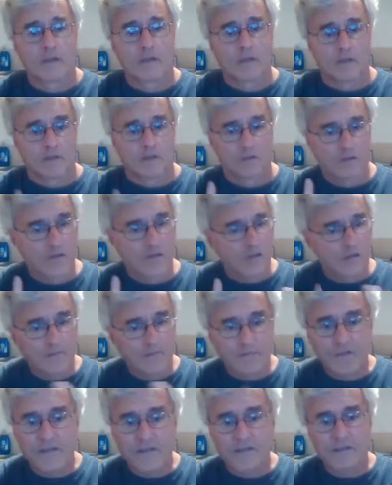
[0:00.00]
You got
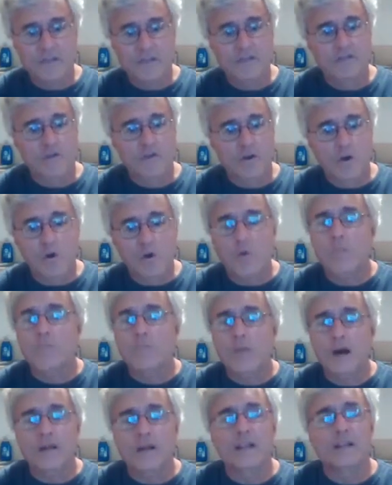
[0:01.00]
everything you need. Your own
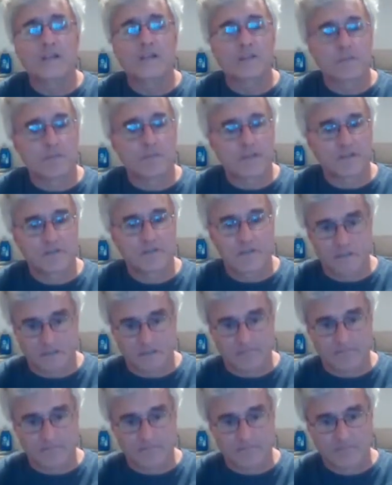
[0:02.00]
body is your best
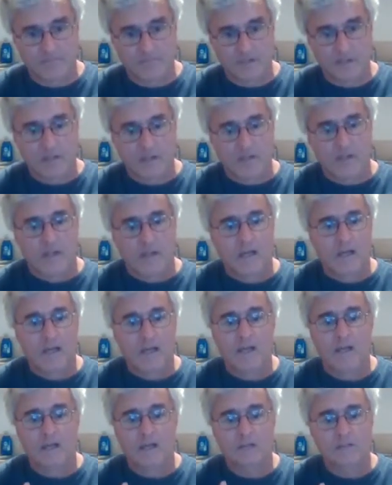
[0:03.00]
gym.
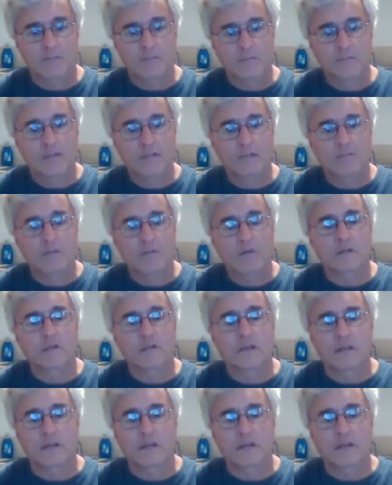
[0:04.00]
And I explain that in the book.